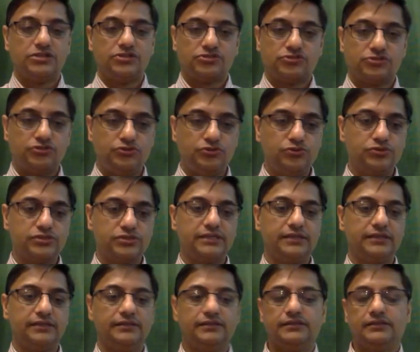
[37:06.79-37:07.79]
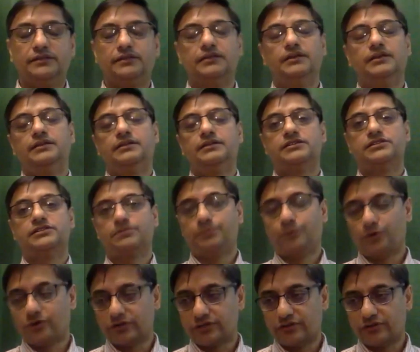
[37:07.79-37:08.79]
So using the
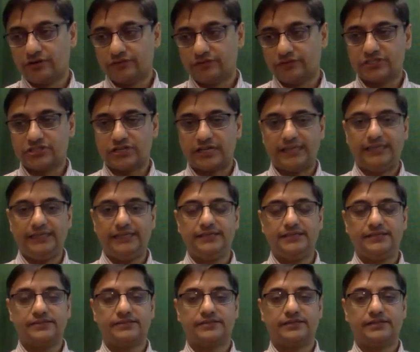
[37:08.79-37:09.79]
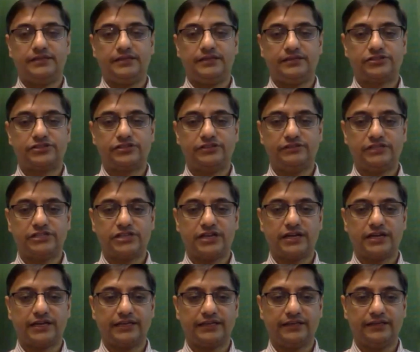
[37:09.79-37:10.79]
support of the Chinese, the Srivijaya